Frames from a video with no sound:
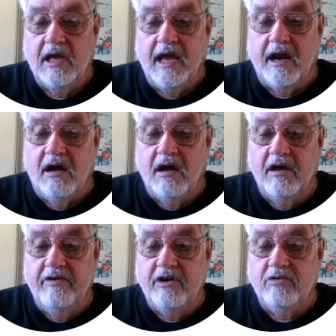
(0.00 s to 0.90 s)
At
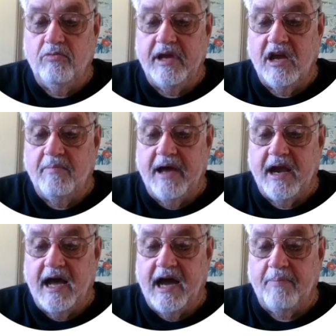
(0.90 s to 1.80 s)
100, we come
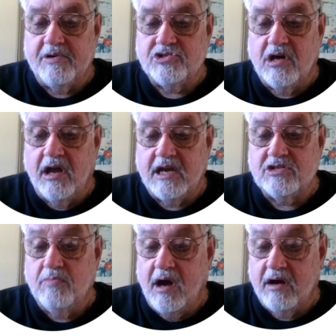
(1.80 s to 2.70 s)
out of
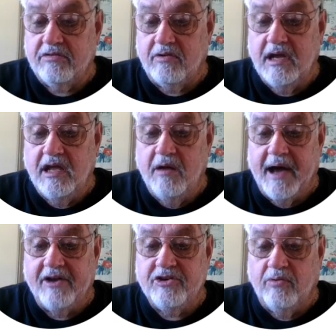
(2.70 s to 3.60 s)
hypersonics Mach 3 at
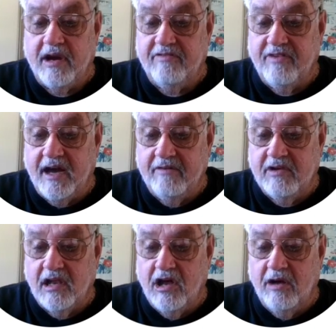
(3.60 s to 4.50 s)
about 25
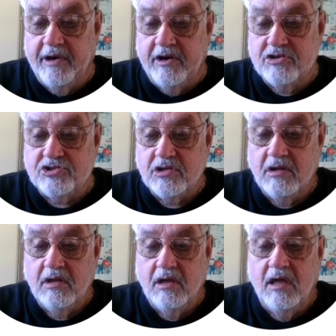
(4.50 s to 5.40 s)
kilometers.
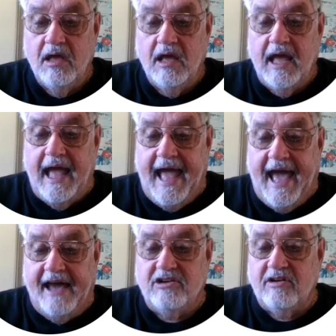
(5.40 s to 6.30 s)

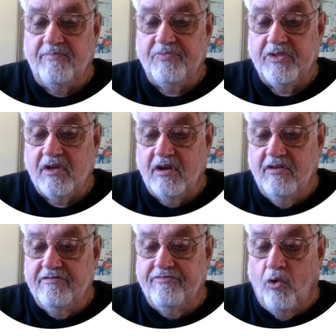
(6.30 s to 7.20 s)
At
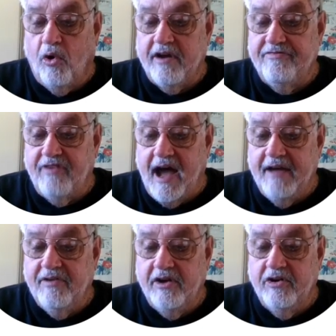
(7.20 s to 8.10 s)
4 to
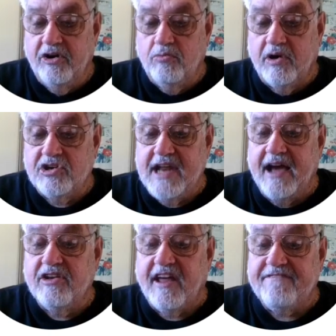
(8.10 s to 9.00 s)
500, we're
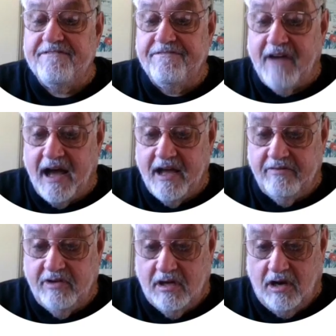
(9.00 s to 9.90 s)
down to
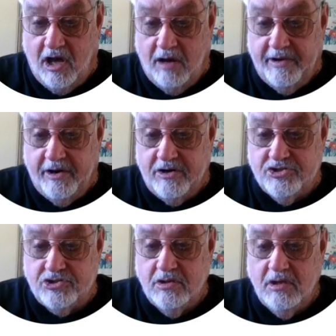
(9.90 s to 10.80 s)
5 kilometers.